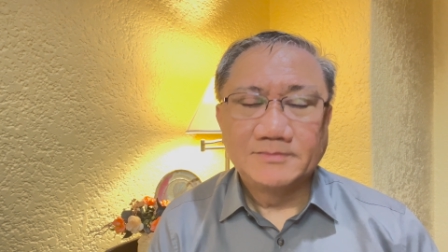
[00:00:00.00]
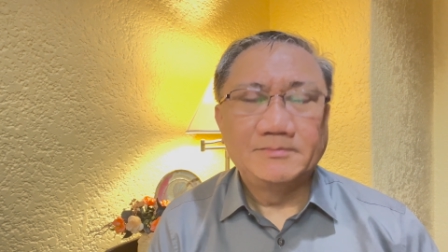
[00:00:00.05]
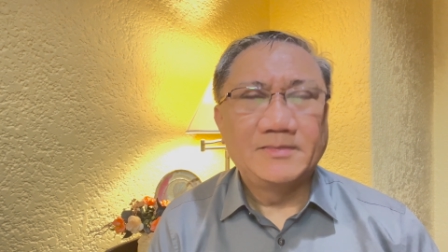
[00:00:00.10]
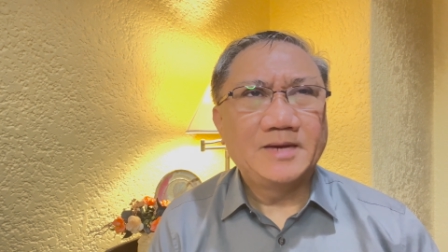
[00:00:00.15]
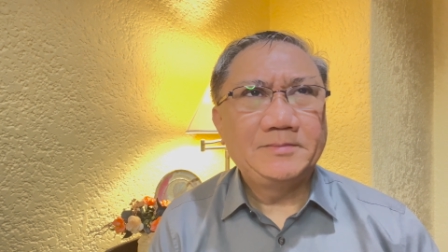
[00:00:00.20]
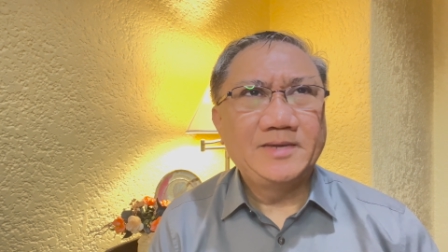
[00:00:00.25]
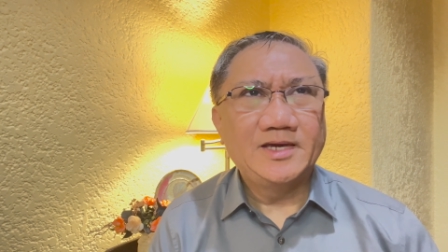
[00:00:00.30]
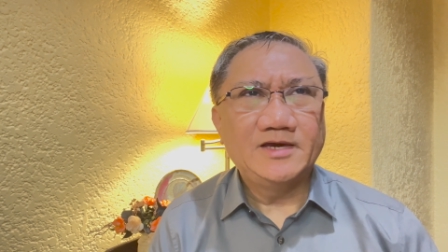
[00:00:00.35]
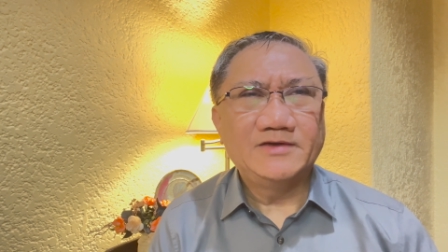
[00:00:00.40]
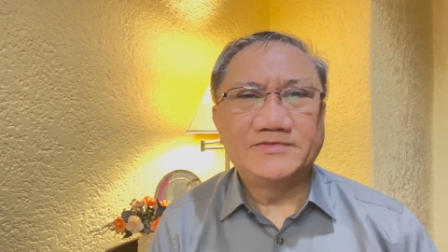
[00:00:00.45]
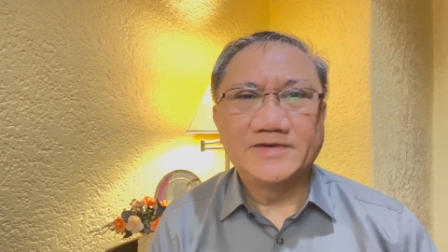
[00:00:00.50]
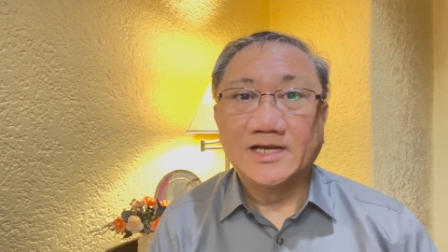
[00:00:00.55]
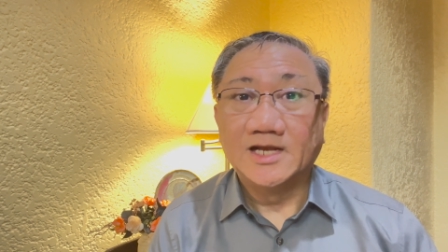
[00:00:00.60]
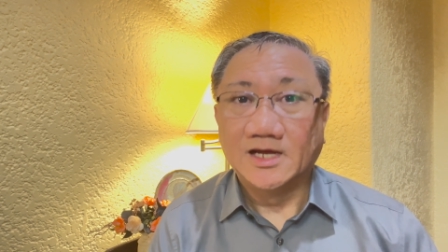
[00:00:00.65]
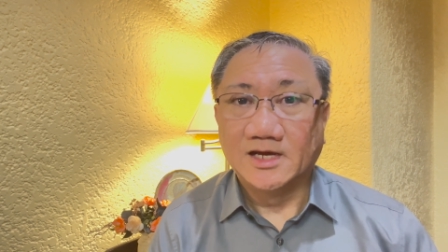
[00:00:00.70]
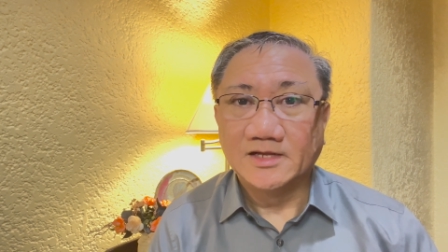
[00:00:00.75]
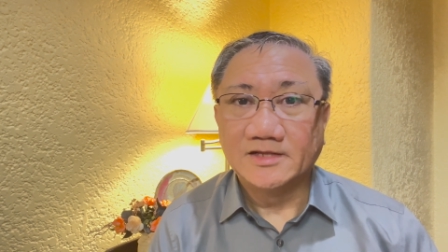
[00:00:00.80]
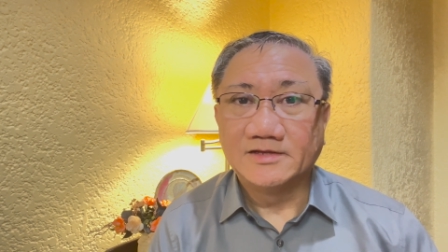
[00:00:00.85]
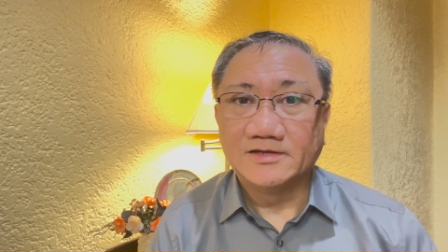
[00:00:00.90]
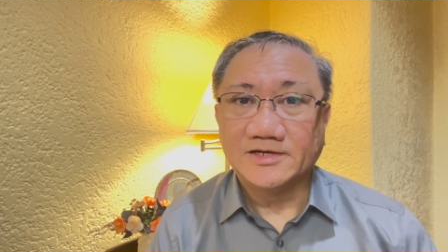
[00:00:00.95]
maybe even
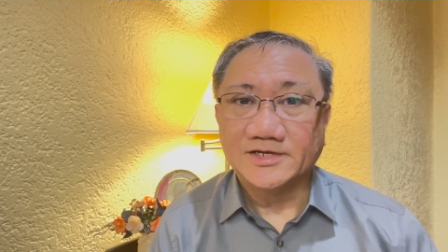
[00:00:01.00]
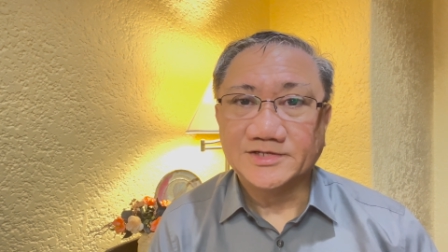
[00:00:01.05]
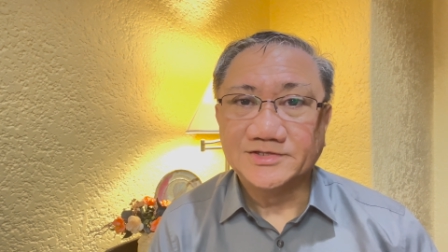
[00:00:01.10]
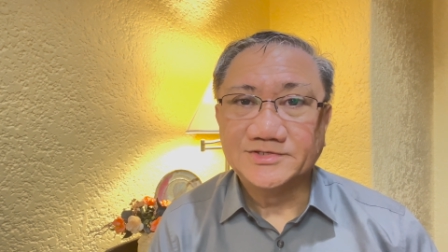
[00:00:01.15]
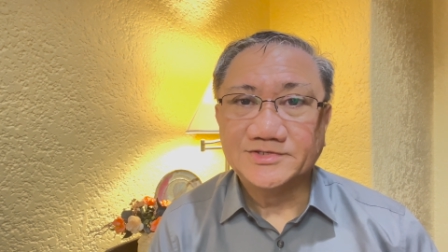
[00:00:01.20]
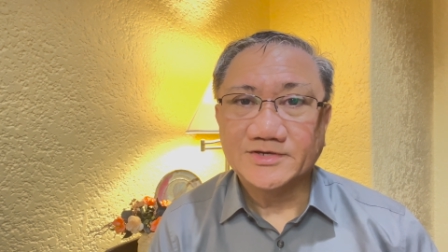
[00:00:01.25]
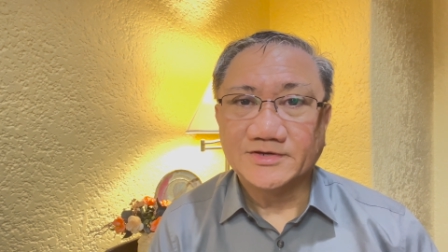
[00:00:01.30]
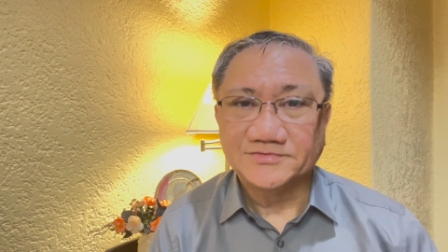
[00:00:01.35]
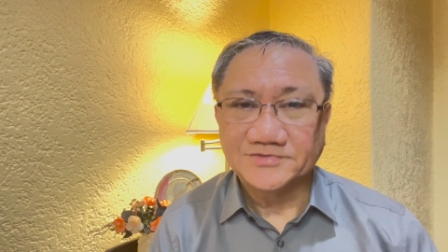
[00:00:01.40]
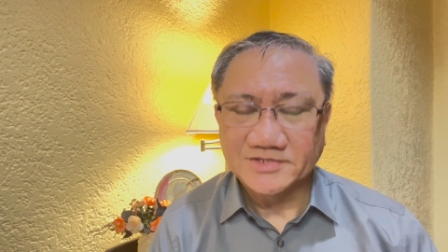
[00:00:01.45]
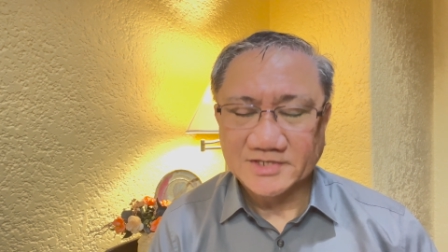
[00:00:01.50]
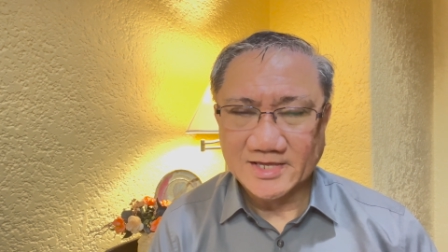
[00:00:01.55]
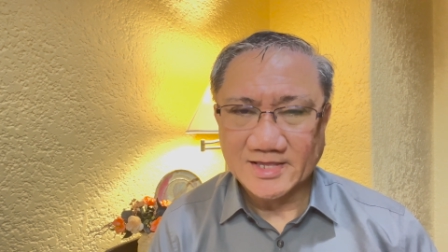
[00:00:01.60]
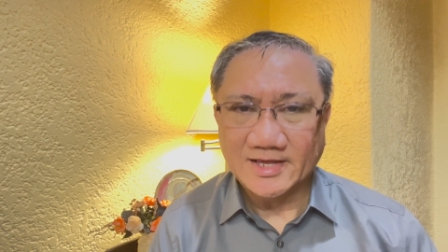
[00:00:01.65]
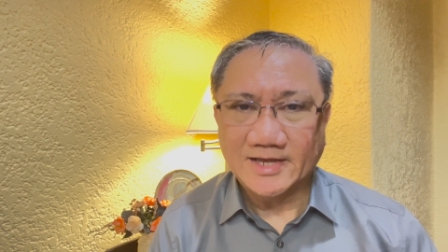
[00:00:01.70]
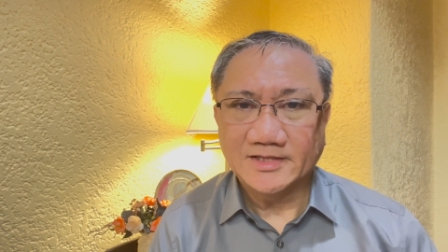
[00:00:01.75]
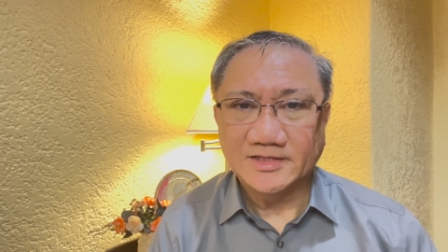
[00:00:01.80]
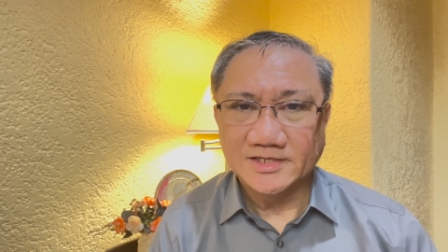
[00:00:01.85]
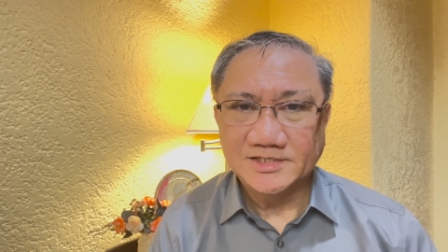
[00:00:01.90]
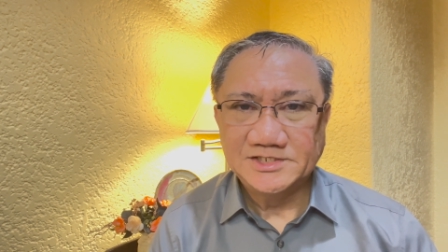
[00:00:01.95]
hundreds of
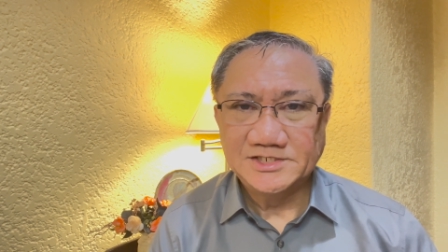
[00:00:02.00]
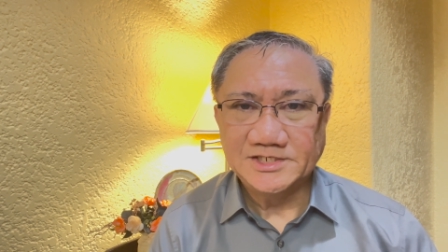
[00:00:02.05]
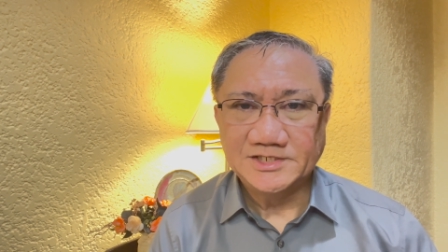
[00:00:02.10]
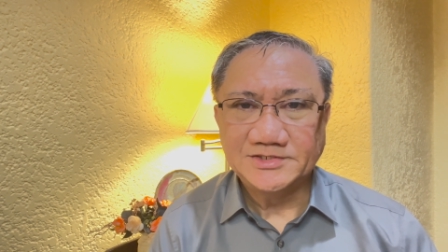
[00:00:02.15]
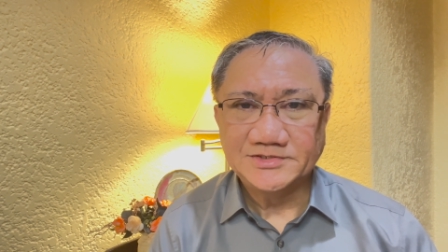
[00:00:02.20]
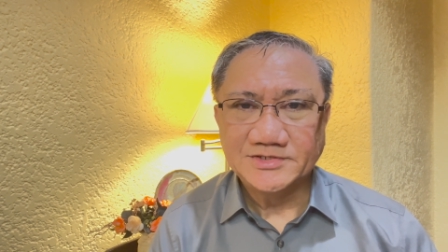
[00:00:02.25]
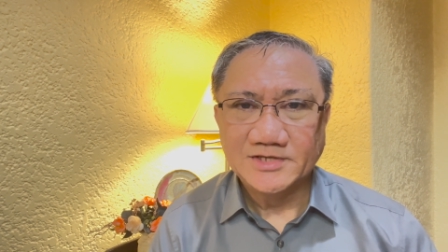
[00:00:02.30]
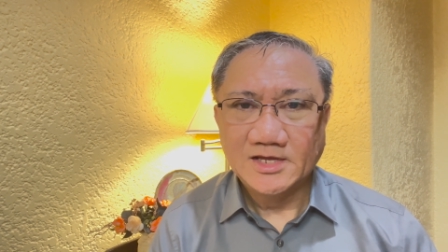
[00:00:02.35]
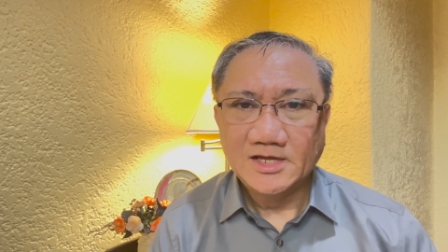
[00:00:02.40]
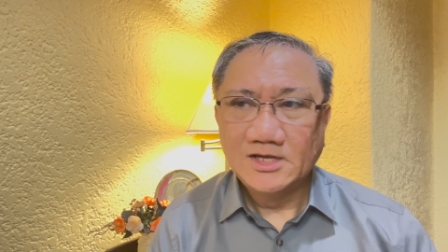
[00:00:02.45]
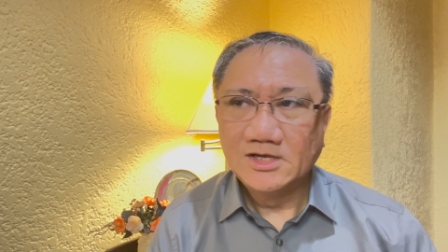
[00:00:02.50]
strategies